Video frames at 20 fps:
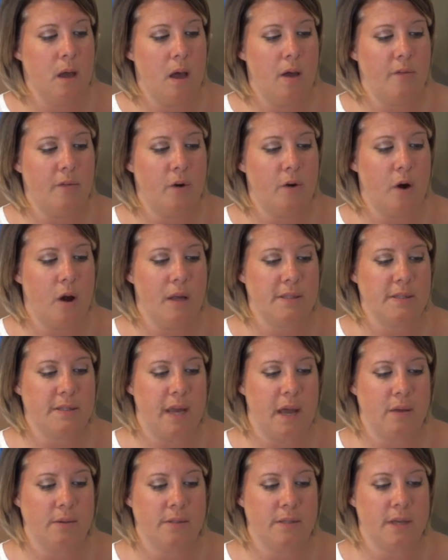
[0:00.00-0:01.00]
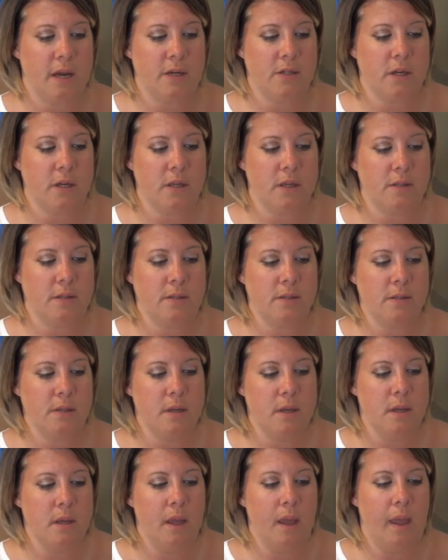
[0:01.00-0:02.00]
crossed out sections.
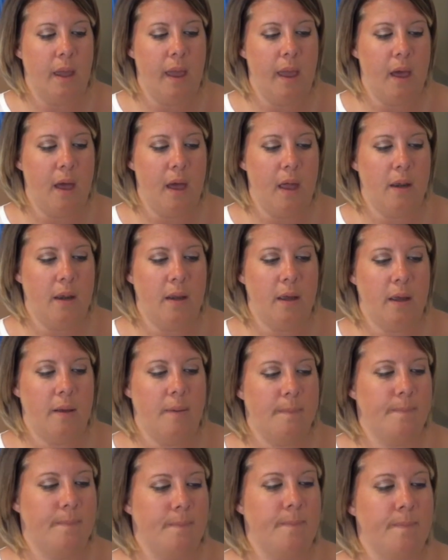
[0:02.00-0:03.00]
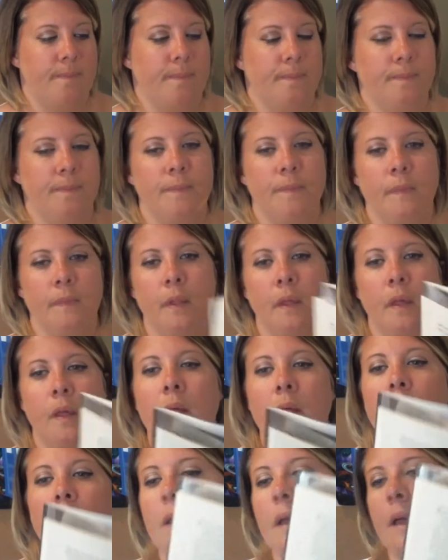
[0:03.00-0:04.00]
And
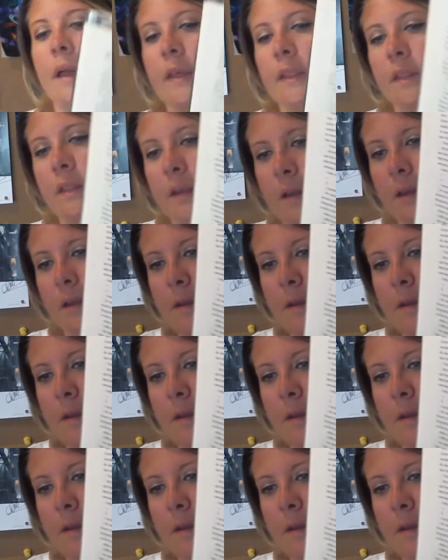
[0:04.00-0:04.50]
like this.